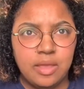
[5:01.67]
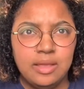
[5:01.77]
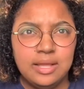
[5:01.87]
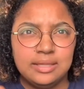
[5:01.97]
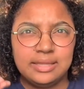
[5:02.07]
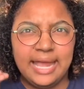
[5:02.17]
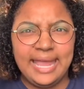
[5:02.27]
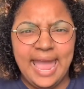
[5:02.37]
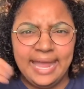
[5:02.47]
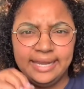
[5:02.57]
like
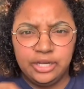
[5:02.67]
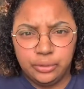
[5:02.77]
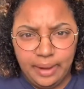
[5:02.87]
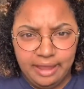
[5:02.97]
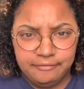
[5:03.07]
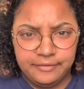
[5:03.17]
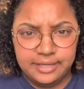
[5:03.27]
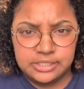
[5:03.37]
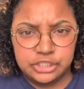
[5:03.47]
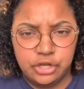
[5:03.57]
adding graphics.
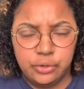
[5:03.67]
So